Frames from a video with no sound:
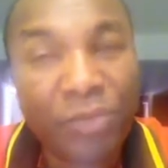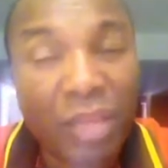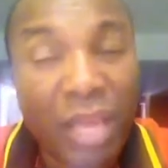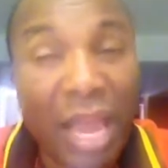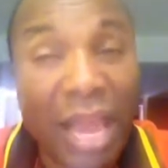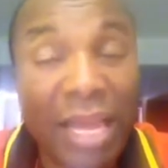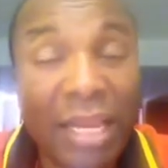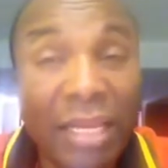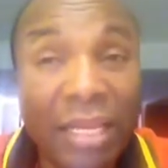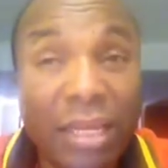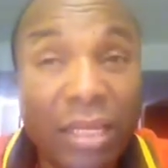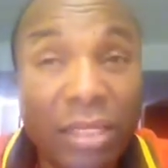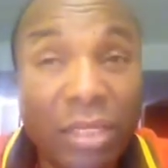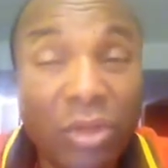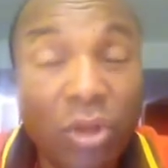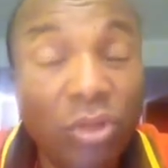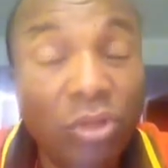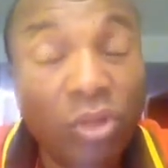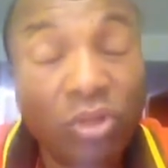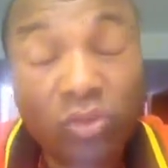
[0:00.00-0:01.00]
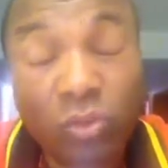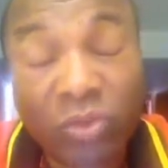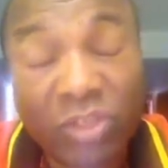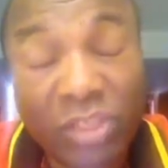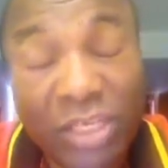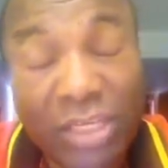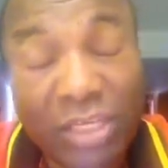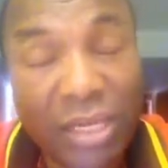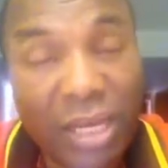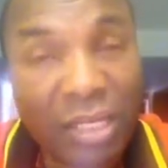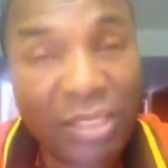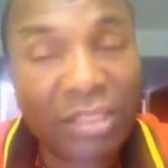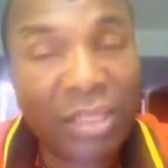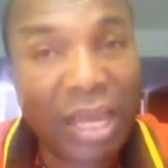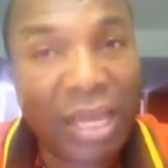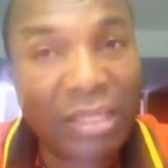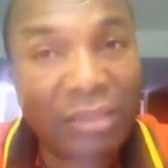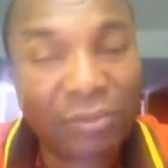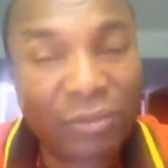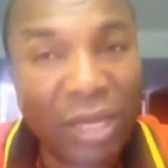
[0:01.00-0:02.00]
And you know, just to sickness
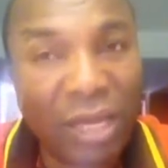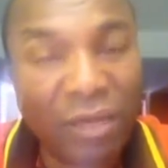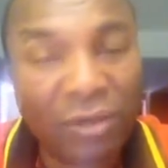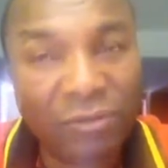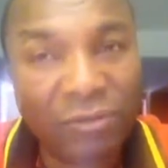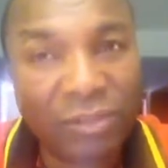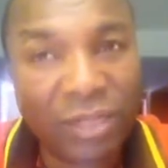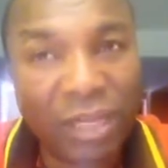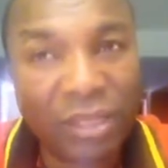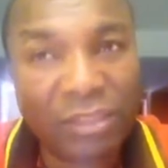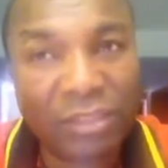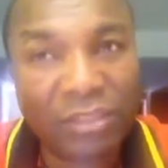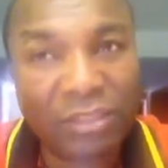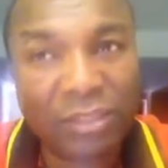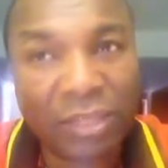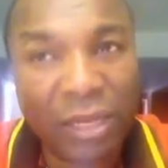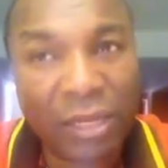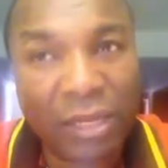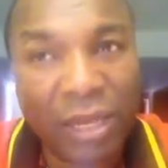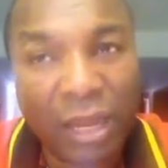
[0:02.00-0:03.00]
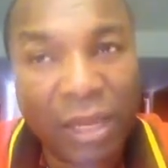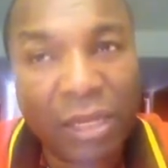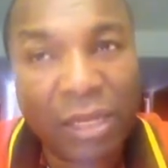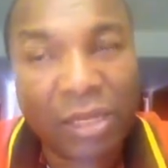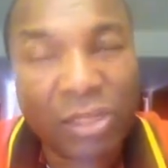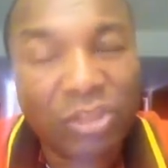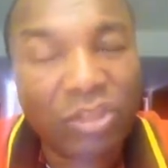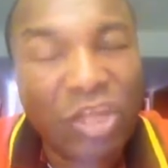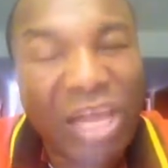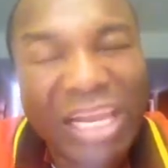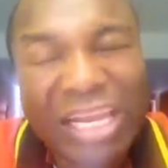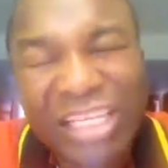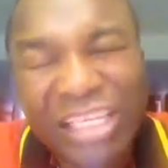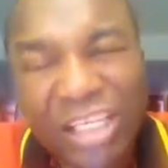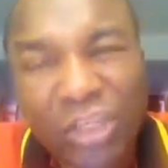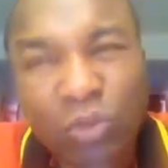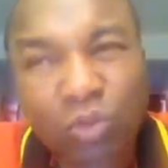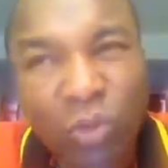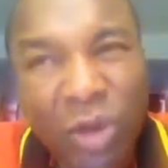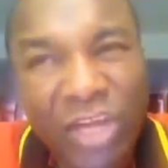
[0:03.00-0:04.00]
and circumstance, to any
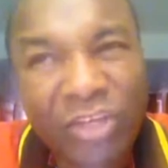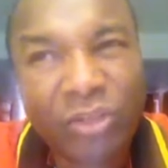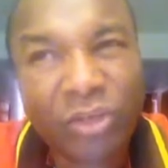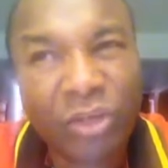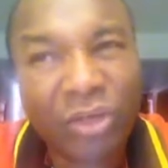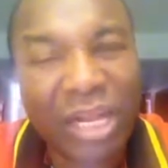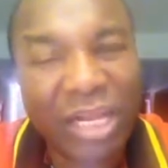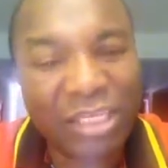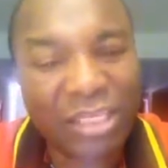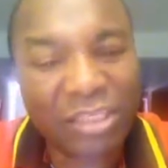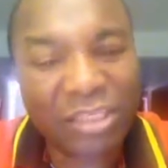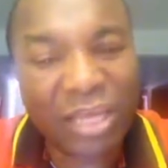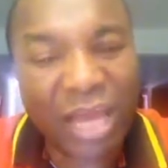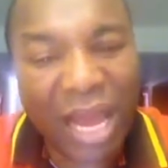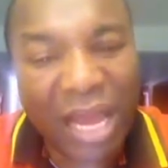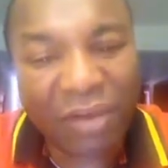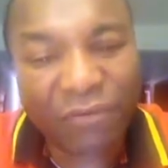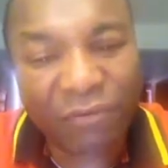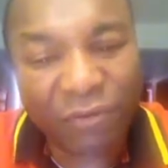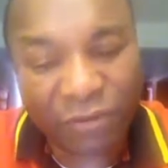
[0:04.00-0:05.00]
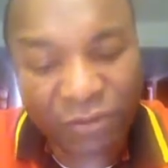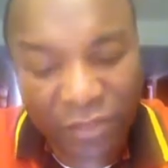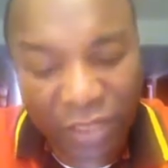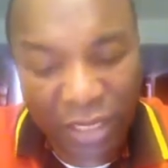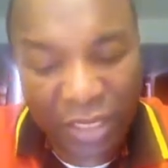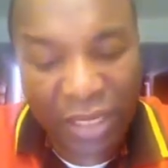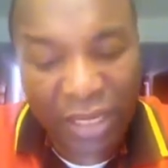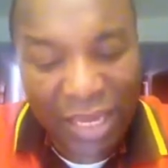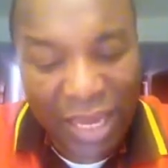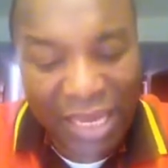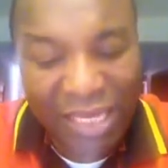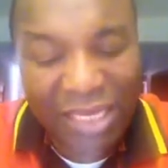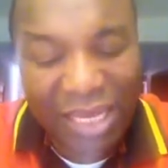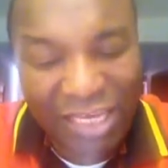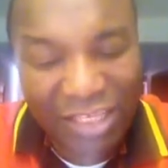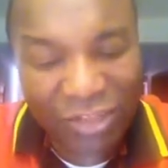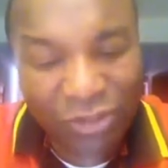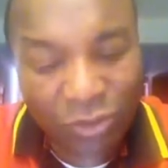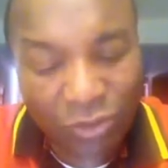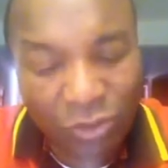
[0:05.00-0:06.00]
situation that is adversely
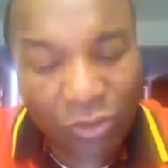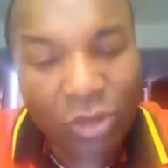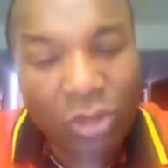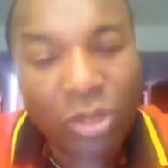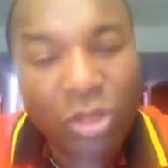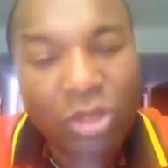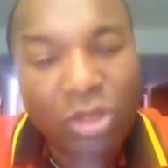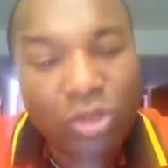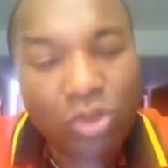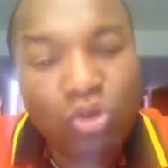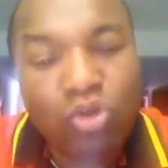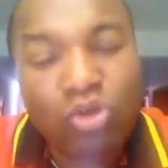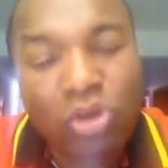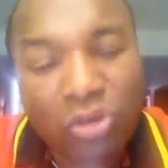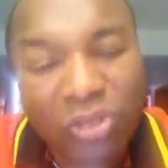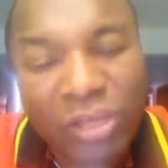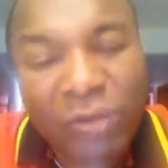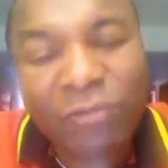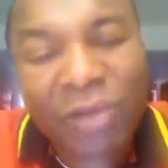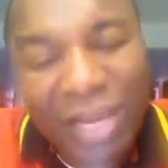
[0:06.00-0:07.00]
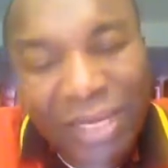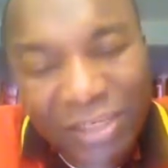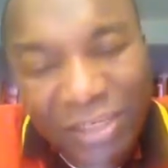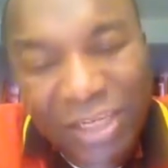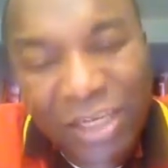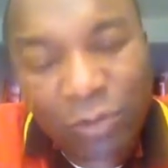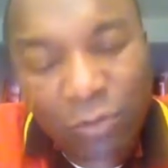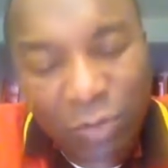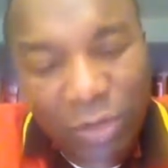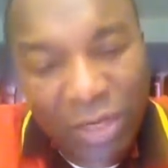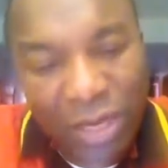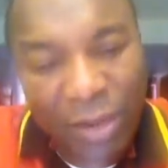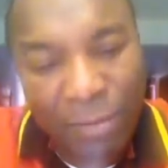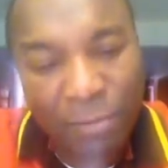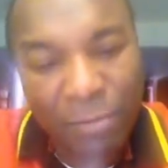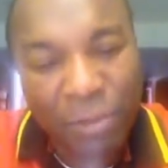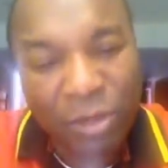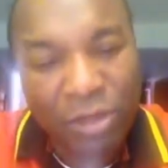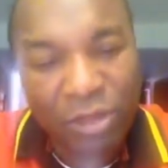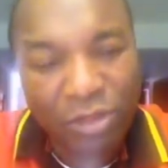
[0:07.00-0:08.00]
against you, you yourself can deal with them.